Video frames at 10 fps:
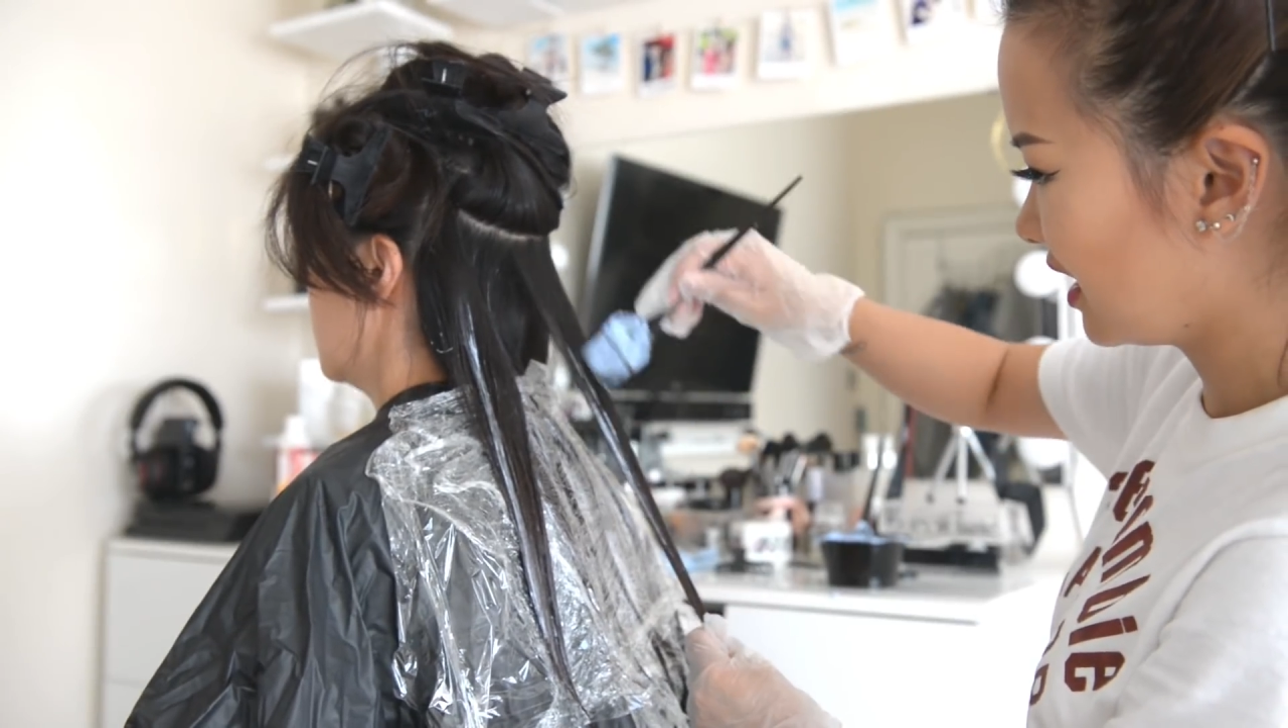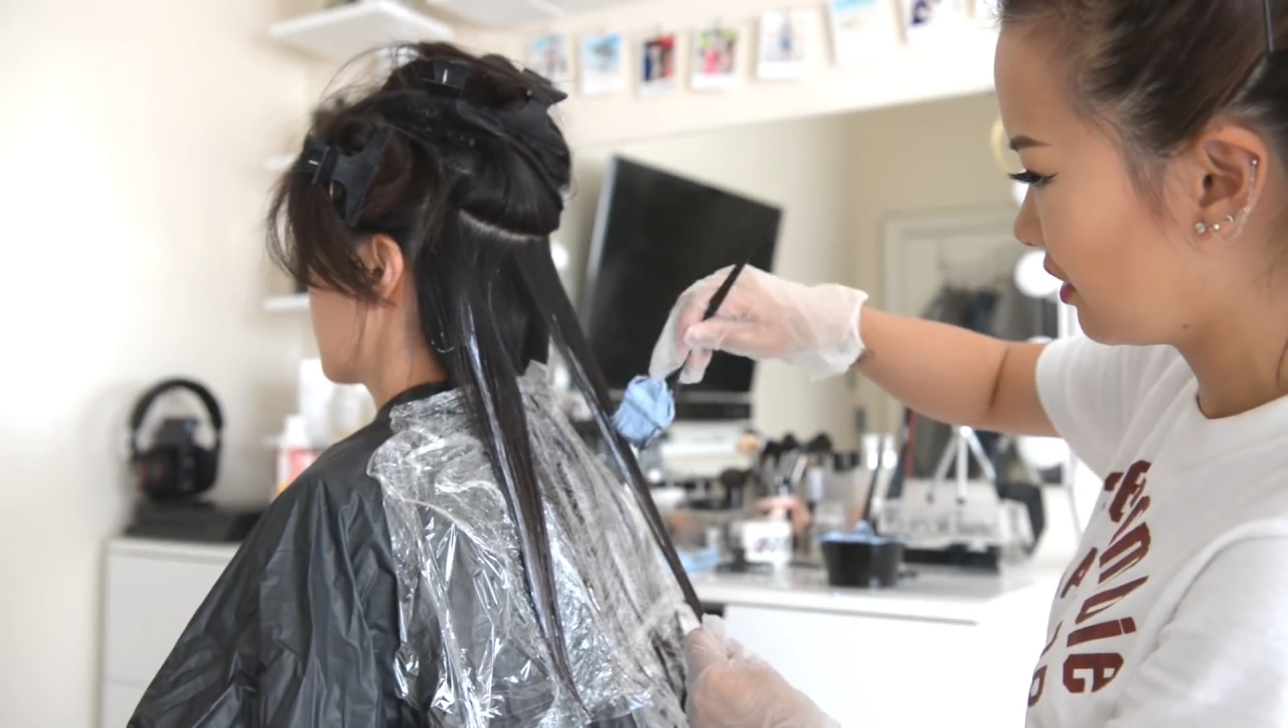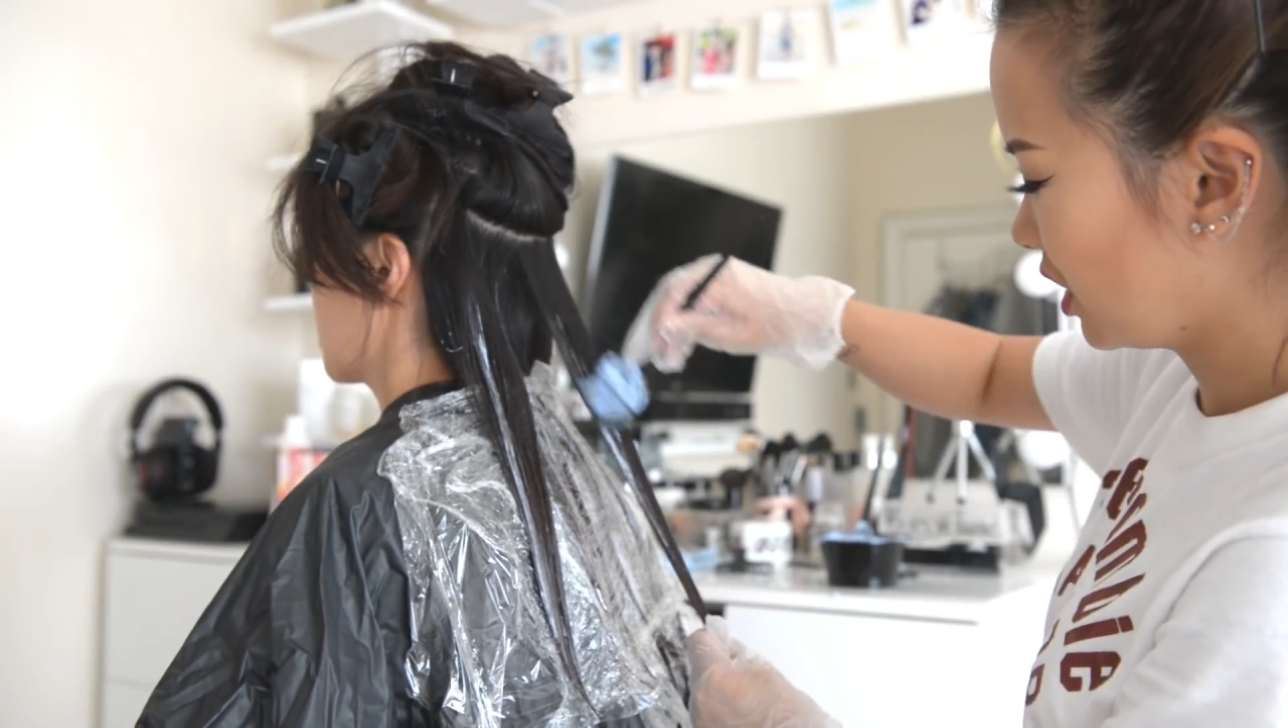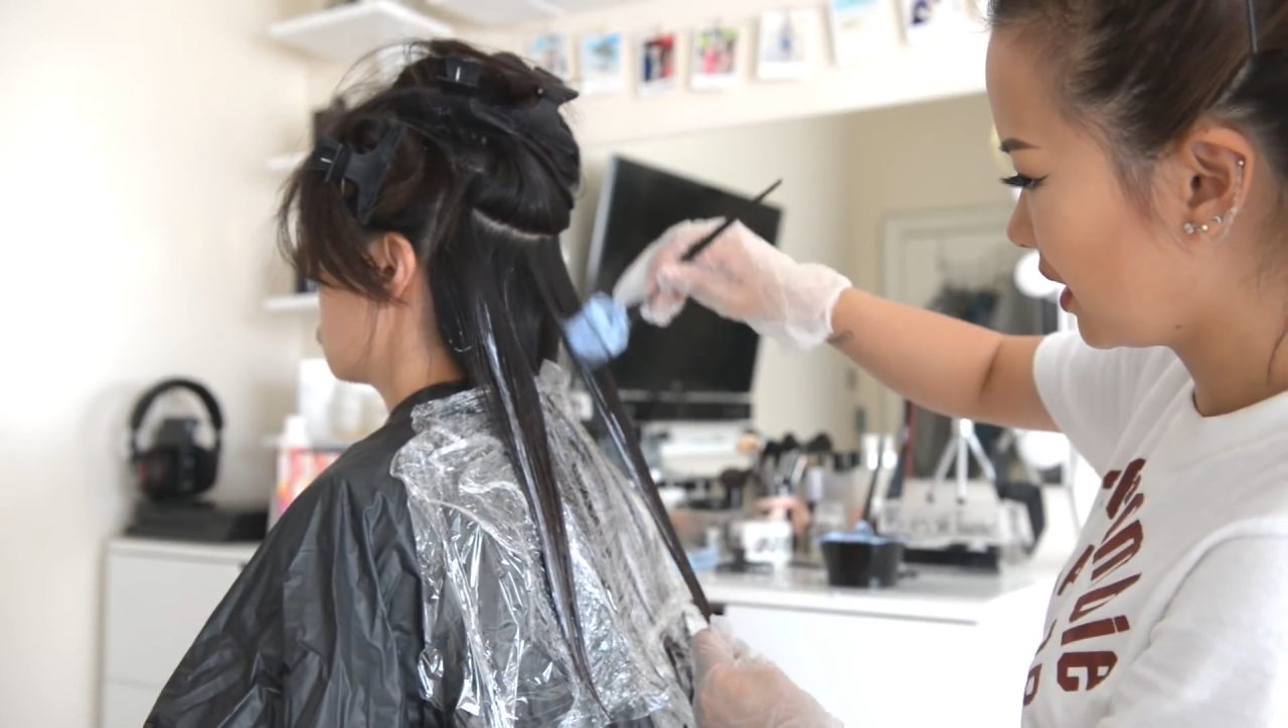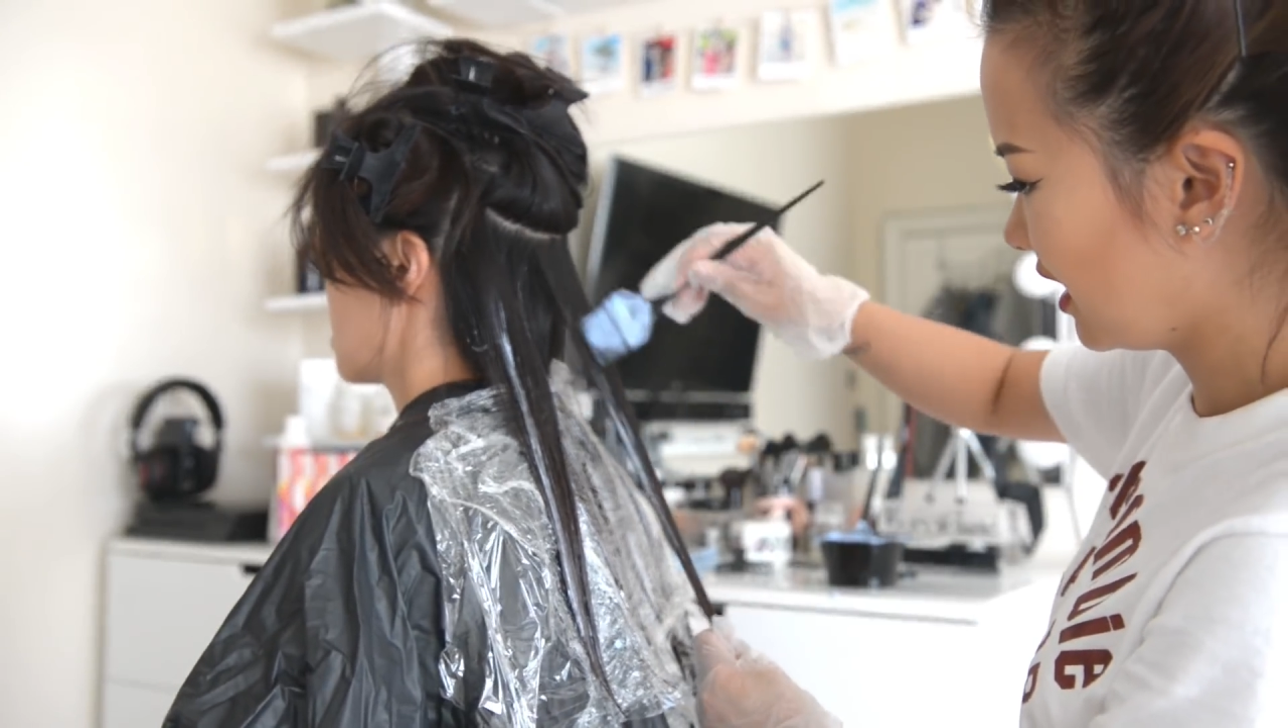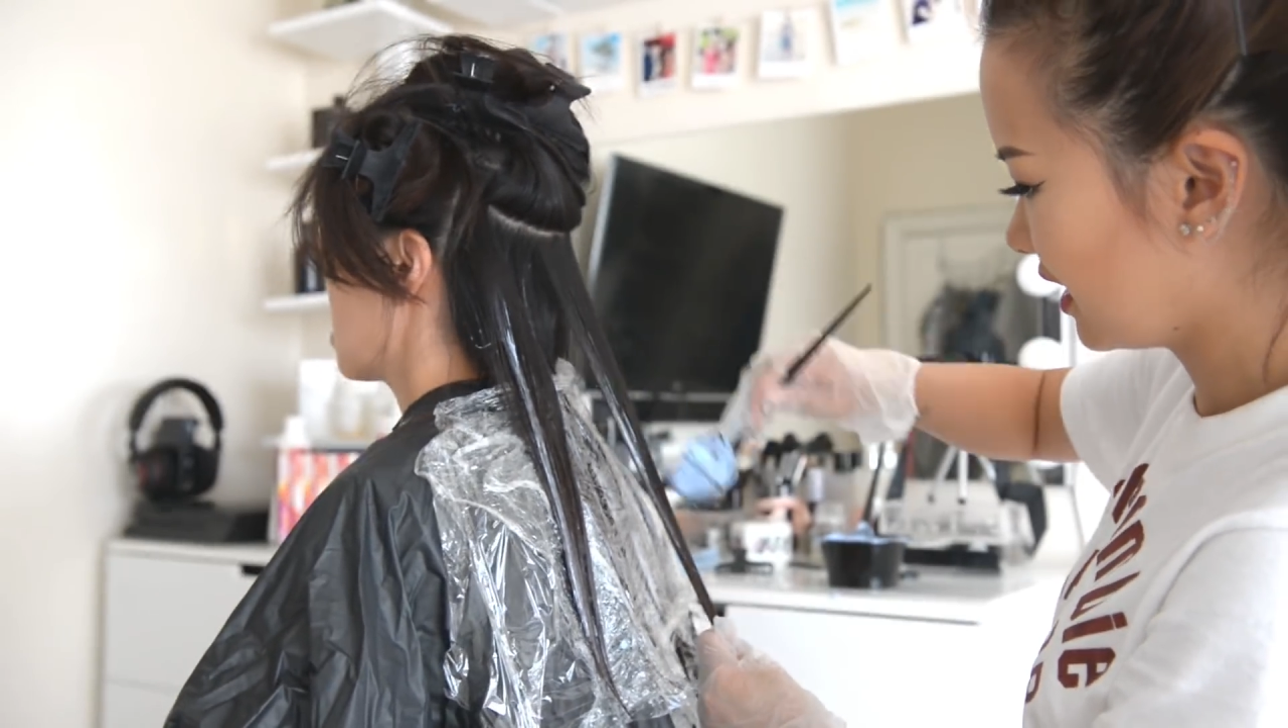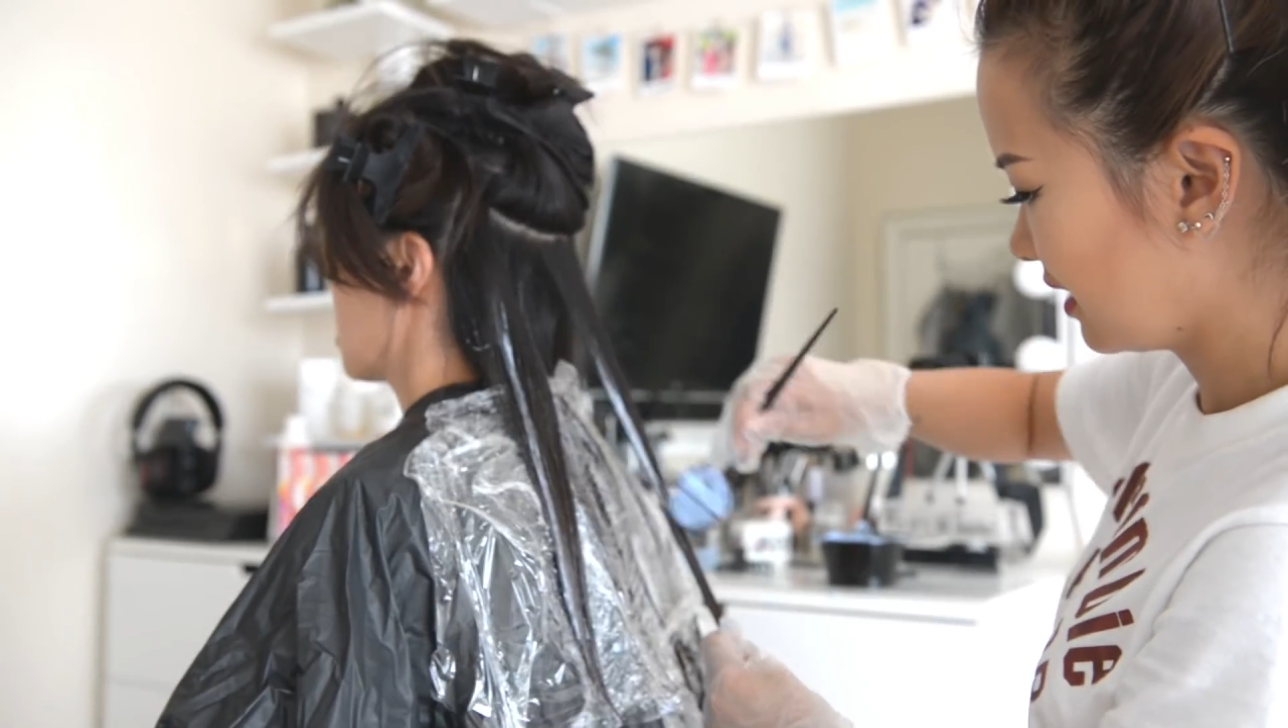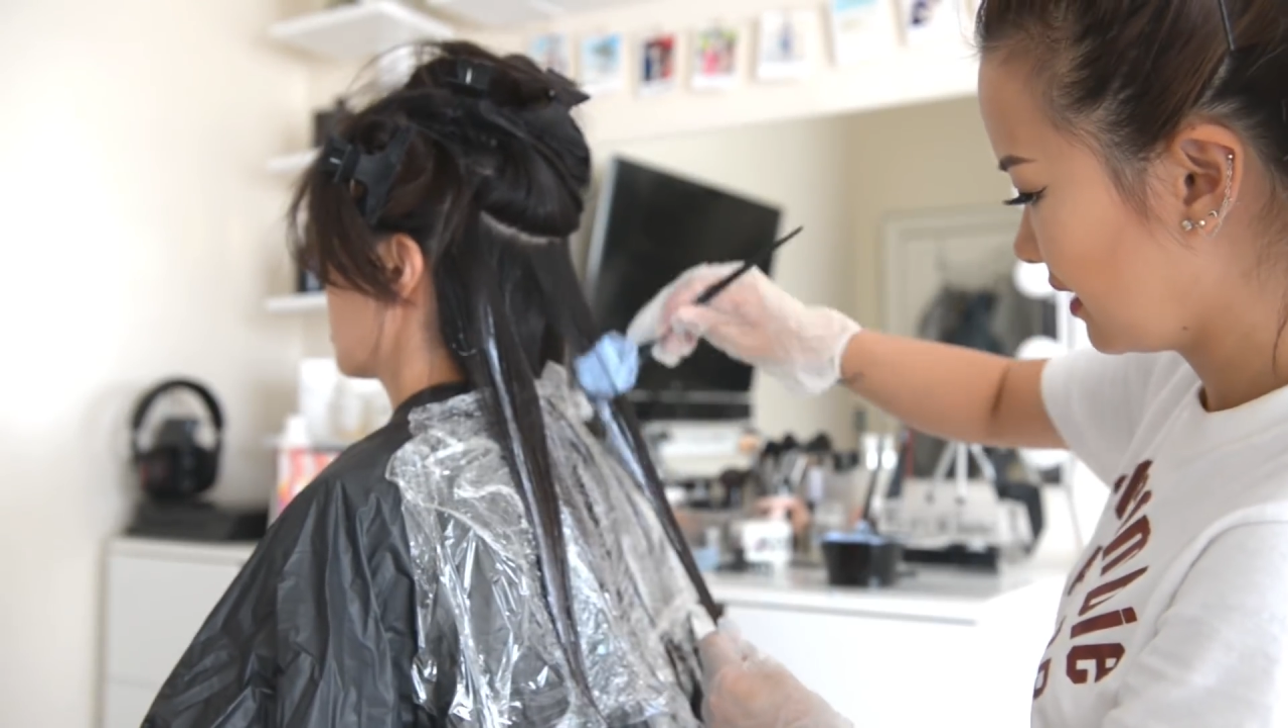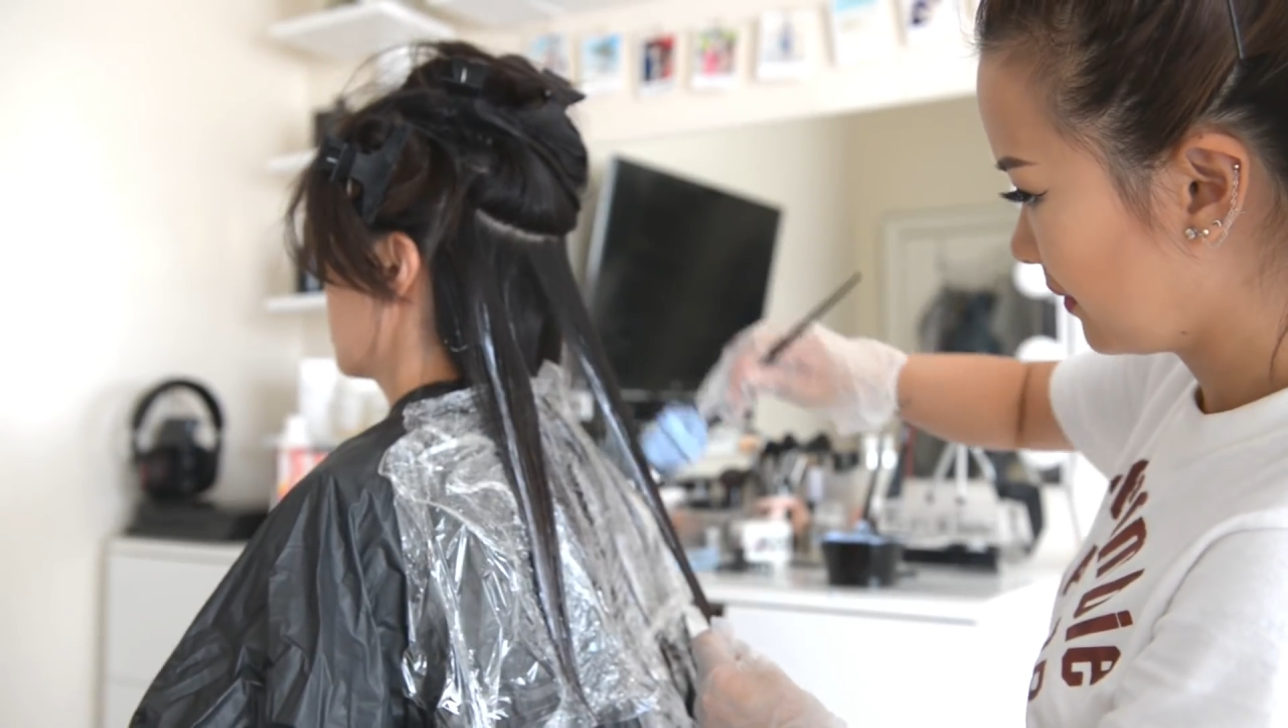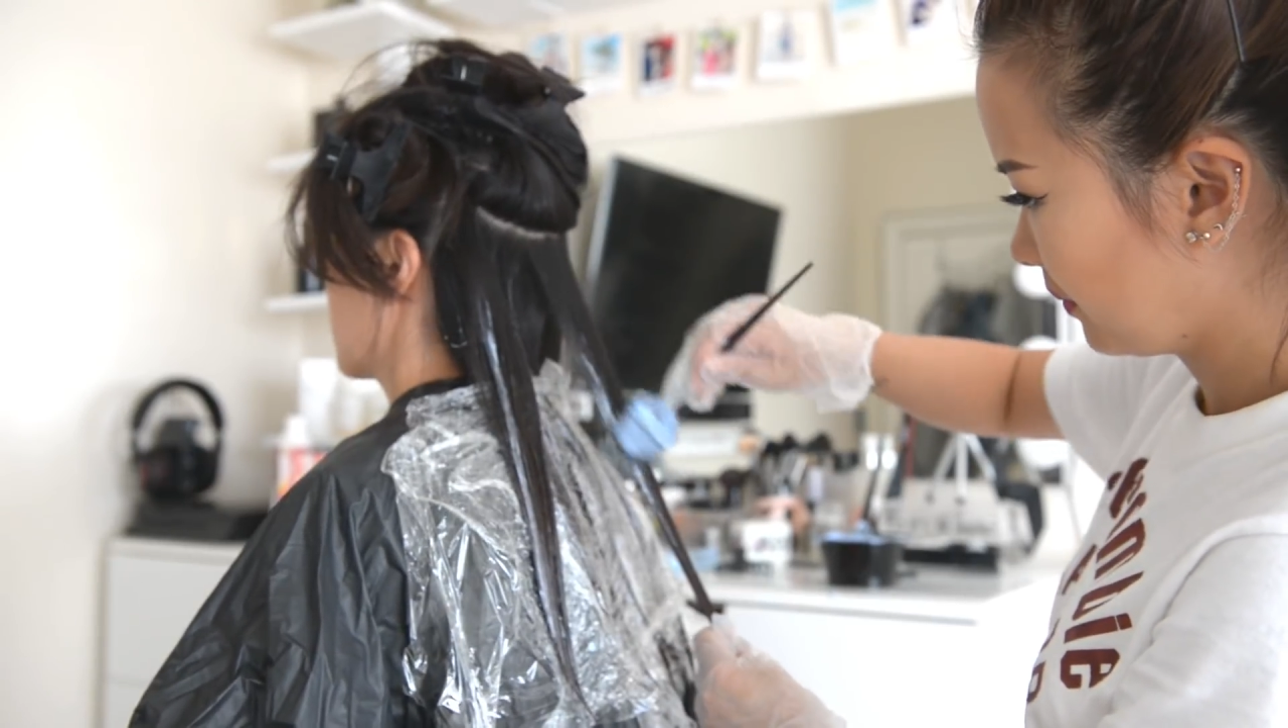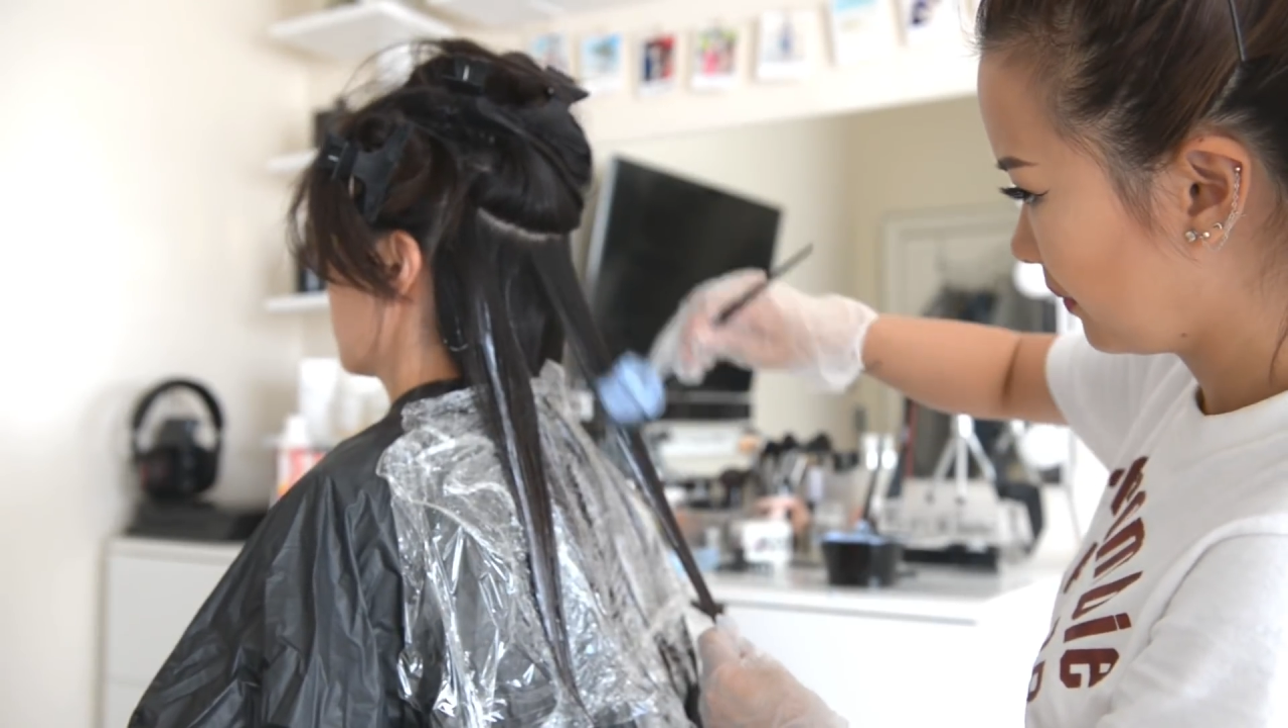a different length